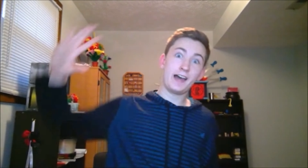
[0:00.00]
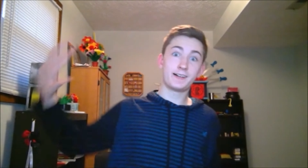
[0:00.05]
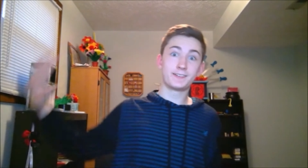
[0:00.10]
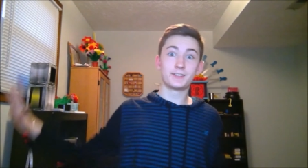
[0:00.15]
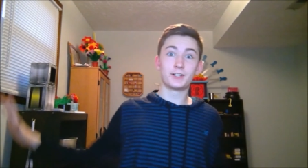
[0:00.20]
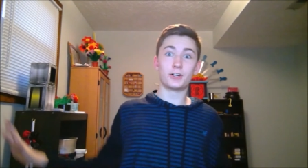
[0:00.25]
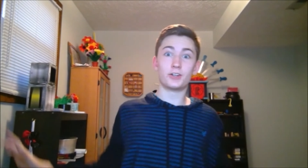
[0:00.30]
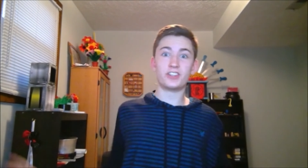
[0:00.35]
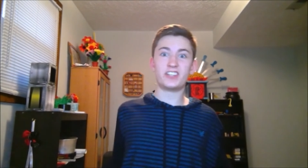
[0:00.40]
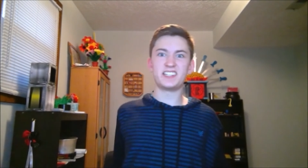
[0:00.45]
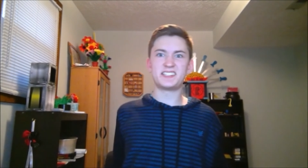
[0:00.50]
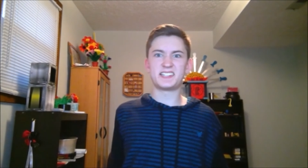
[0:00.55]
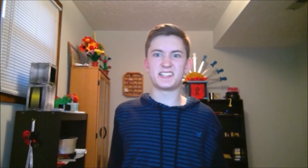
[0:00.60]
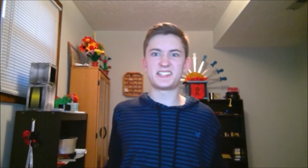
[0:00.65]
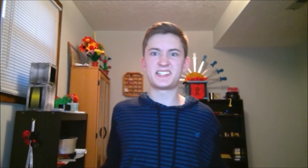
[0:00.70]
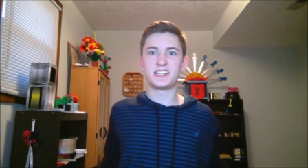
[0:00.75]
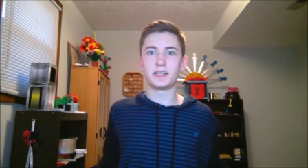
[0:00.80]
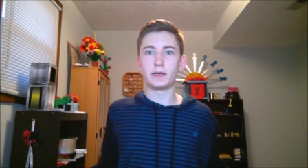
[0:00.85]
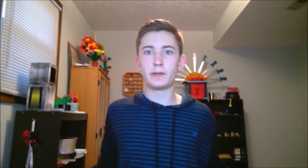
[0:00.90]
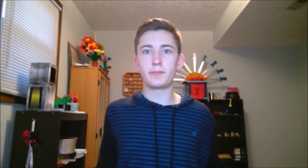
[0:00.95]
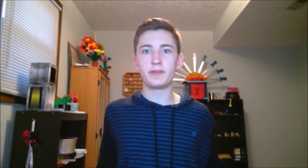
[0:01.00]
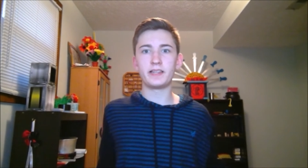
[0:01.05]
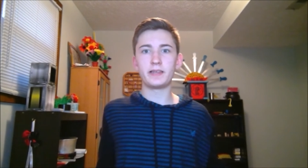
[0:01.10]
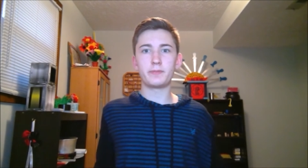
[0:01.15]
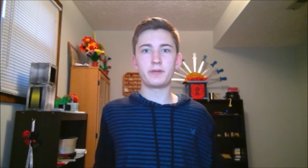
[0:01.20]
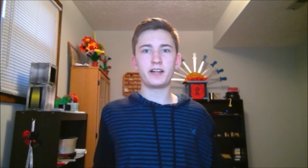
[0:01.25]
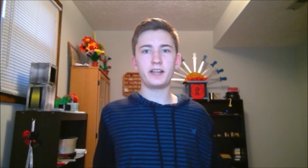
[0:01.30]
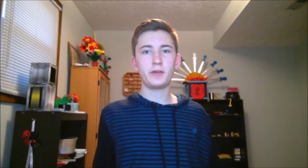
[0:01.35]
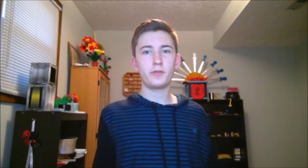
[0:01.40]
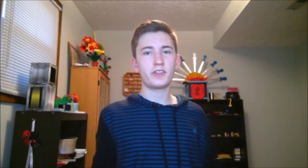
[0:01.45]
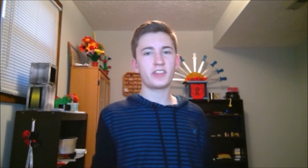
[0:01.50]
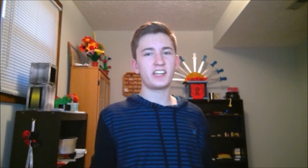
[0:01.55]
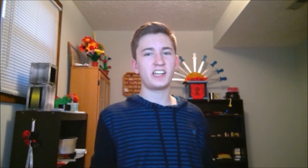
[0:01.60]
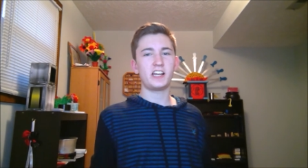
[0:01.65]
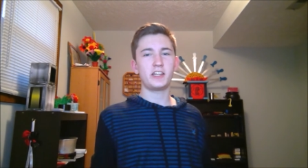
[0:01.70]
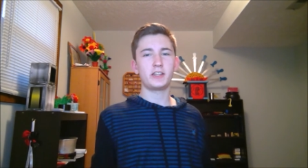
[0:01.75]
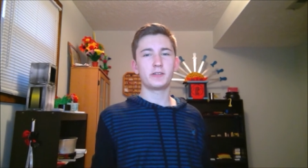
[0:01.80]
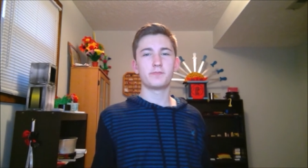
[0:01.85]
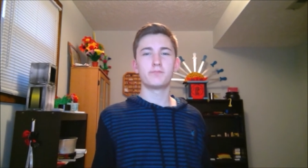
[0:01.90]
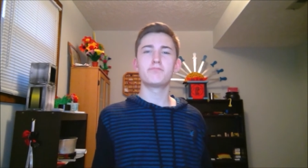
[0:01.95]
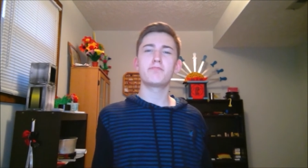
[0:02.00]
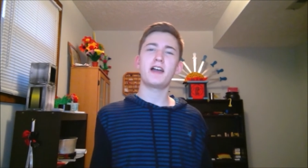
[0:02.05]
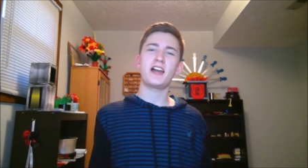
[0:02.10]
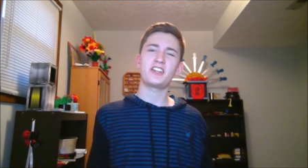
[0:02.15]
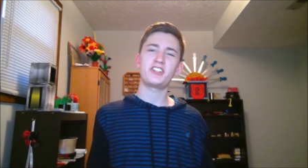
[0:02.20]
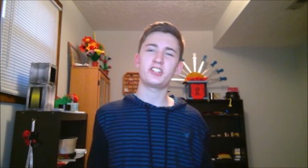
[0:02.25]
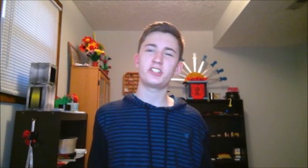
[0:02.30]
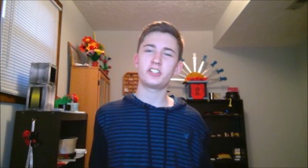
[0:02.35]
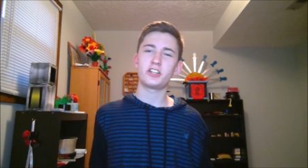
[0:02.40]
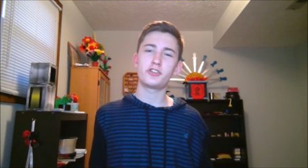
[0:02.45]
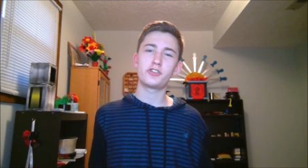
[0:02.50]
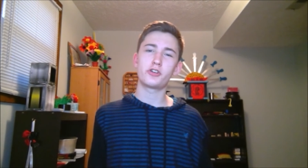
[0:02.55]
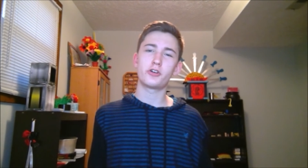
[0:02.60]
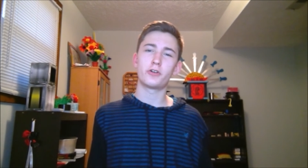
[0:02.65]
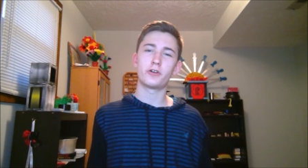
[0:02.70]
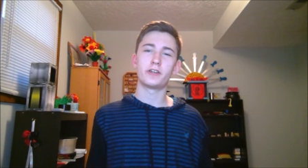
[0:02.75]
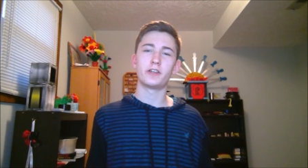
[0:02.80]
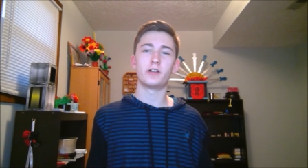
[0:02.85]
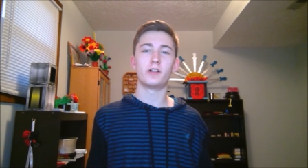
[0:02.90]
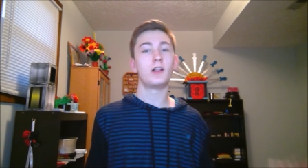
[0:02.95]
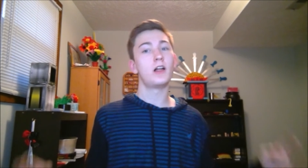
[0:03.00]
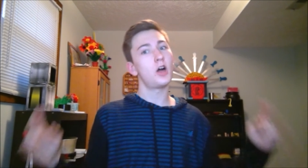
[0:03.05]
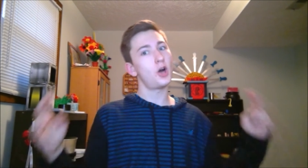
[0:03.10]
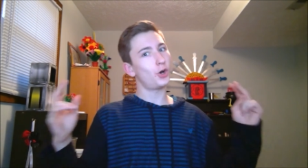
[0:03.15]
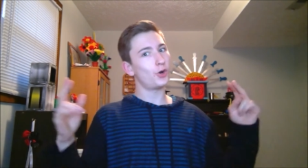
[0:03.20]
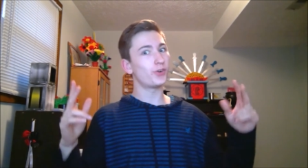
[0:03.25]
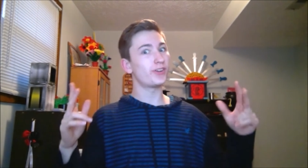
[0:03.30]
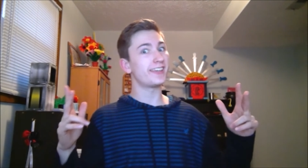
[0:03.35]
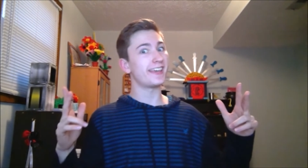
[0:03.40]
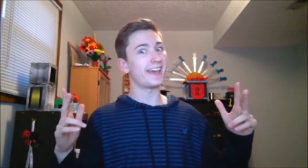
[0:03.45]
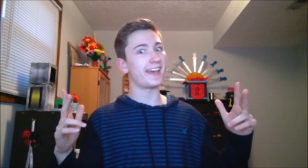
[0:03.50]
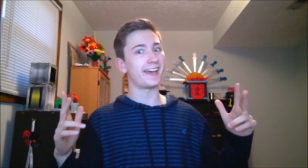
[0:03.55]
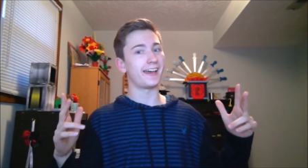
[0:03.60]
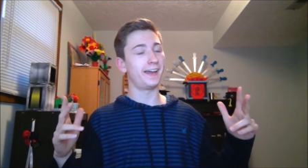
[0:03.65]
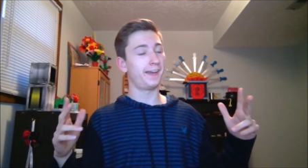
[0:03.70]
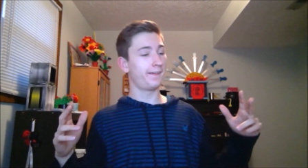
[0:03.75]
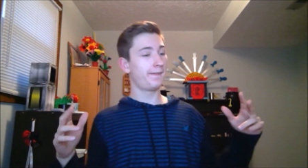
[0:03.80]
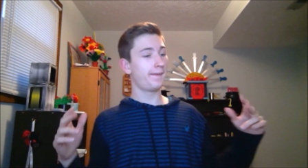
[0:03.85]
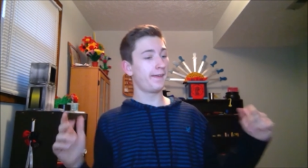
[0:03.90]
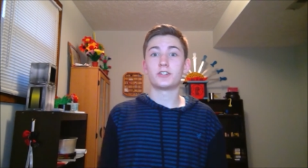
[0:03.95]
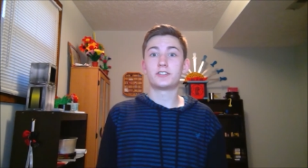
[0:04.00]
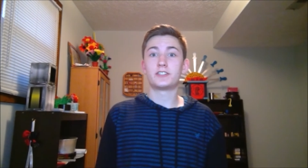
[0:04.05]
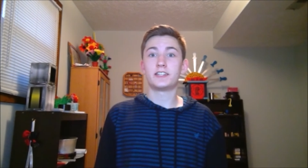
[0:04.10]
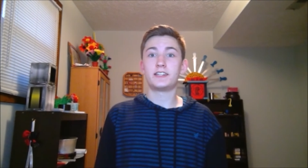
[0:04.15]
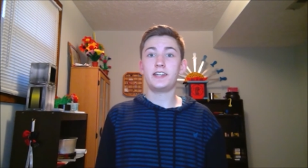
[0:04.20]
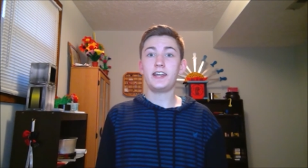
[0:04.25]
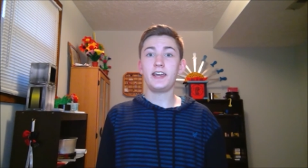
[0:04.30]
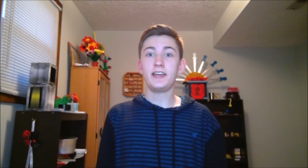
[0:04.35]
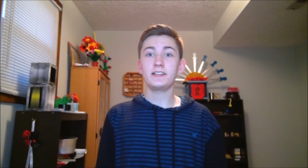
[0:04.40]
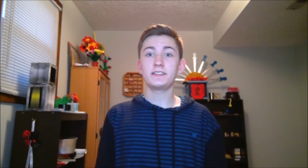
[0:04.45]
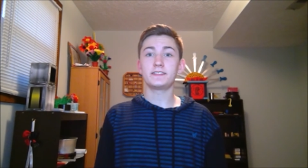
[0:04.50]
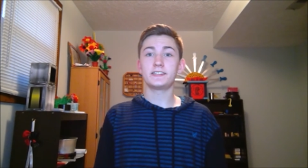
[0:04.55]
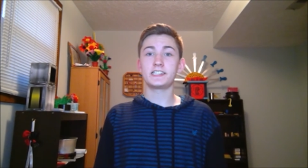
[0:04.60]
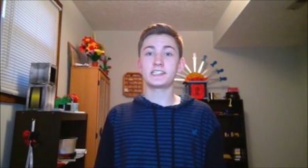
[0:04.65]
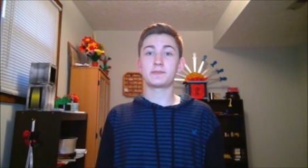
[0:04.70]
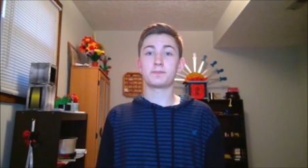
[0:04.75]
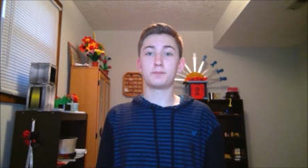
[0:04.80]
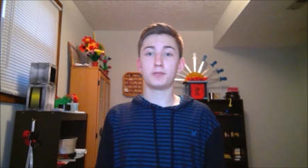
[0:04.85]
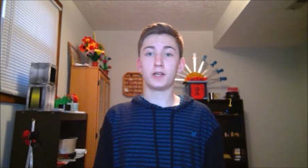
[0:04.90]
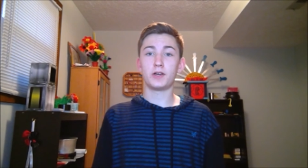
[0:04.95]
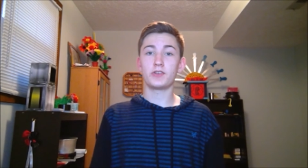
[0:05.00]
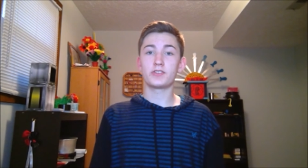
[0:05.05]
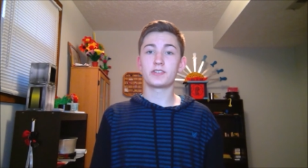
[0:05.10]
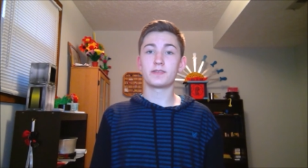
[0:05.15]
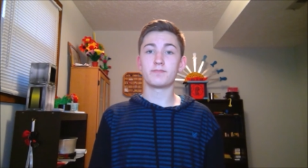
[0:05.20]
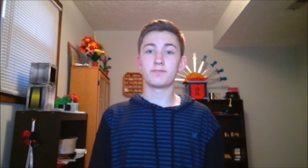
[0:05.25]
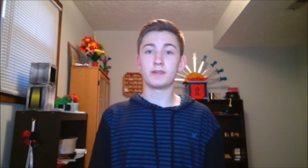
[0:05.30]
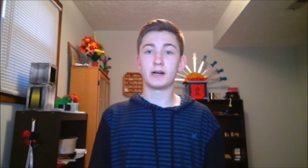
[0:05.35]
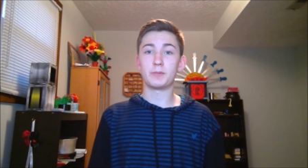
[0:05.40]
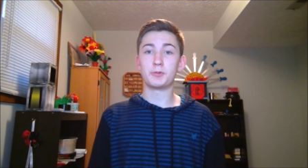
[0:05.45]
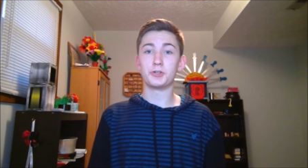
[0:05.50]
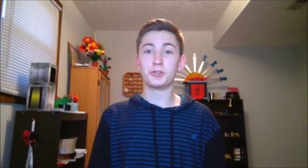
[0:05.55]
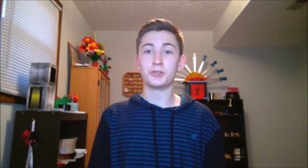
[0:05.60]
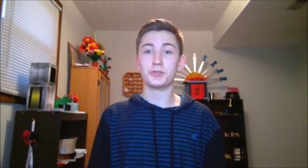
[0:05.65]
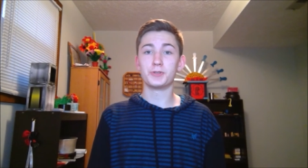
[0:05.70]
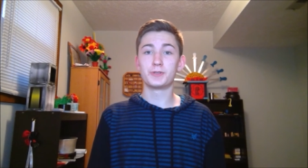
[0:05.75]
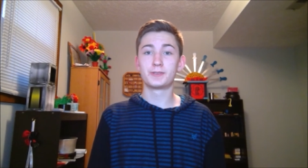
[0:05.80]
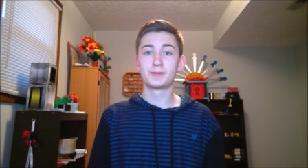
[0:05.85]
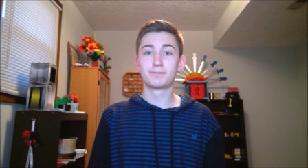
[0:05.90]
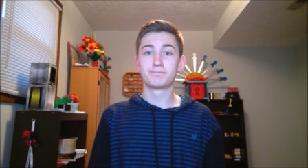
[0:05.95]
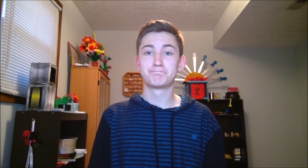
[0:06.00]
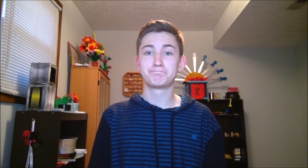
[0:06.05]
Hello, this is Silly Billy Puddy with another magic tutorial. Oh yeah. So today, let's blow some bubbles.